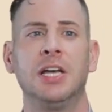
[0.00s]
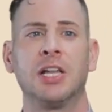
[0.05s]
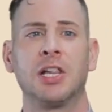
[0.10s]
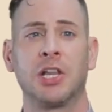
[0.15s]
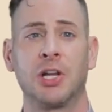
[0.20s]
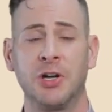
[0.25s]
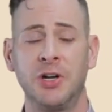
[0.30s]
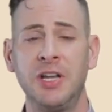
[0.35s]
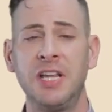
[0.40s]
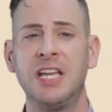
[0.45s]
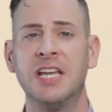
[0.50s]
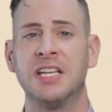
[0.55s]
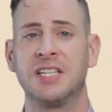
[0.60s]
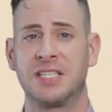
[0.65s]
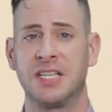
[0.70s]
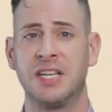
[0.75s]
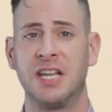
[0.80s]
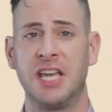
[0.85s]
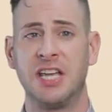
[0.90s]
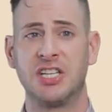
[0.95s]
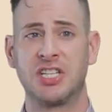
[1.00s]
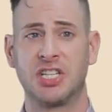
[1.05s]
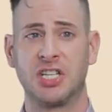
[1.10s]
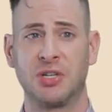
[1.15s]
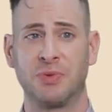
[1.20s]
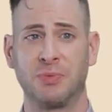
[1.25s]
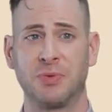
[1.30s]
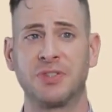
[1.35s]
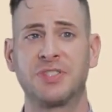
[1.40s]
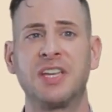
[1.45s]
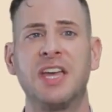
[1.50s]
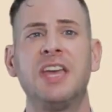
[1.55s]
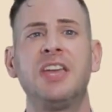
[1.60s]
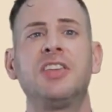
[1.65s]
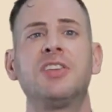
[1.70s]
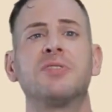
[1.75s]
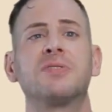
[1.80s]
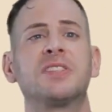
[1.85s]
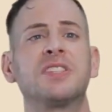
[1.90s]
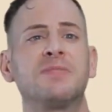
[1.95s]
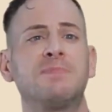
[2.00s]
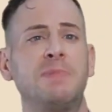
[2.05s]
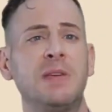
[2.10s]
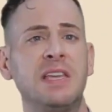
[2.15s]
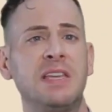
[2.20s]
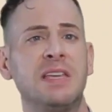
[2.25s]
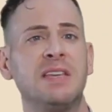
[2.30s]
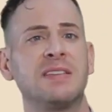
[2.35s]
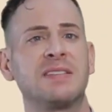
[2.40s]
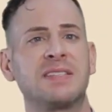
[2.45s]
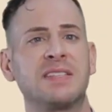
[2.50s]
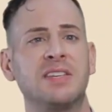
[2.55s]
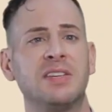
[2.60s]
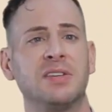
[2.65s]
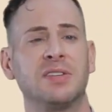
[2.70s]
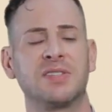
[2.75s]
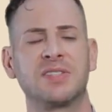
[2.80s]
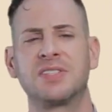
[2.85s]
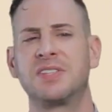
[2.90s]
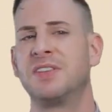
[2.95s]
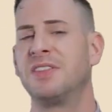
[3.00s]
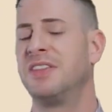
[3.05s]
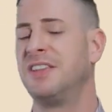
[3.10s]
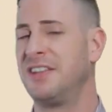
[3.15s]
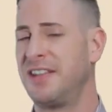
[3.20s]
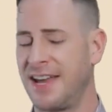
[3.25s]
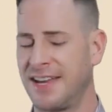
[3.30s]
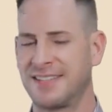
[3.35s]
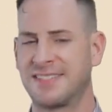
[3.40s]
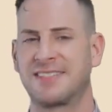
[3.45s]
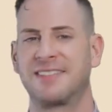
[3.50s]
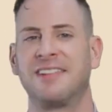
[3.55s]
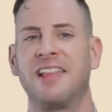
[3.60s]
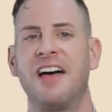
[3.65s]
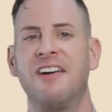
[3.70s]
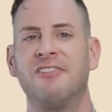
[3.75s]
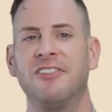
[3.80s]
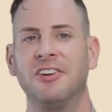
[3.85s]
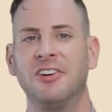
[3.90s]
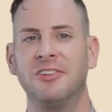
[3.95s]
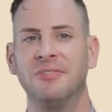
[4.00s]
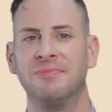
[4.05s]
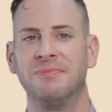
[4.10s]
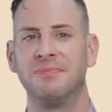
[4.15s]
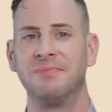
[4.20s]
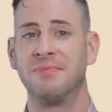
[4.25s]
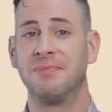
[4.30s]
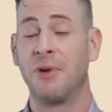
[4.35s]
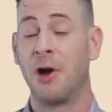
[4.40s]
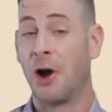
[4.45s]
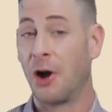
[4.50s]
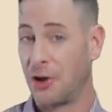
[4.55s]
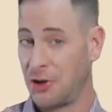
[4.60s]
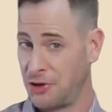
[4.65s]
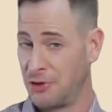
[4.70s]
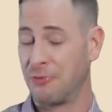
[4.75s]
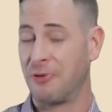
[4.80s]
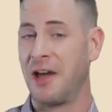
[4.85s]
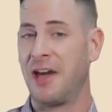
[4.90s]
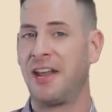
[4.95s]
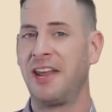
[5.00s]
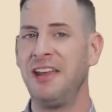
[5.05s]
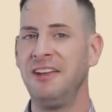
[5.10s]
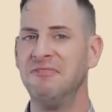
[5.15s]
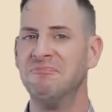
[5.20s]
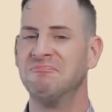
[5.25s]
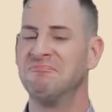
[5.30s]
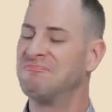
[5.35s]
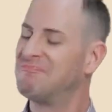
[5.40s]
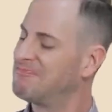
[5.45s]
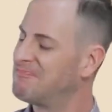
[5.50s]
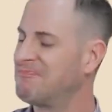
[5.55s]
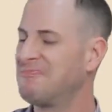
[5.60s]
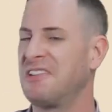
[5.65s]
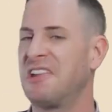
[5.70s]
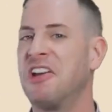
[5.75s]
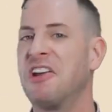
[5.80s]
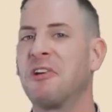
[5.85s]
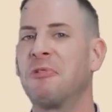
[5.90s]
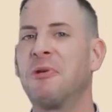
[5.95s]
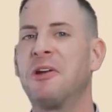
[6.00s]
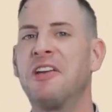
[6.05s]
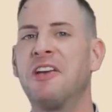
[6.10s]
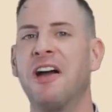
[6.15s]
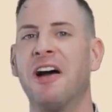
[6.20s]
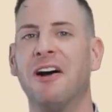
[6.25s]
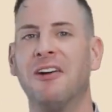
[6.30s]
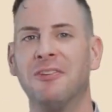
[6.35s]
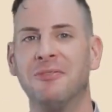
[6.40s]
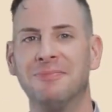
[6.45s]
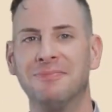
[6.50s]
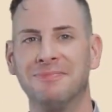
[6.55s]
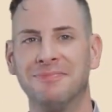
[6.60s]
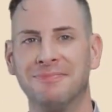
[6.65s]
Learning intonation will take your speaking skills to the next level. Are you ready? Here we go.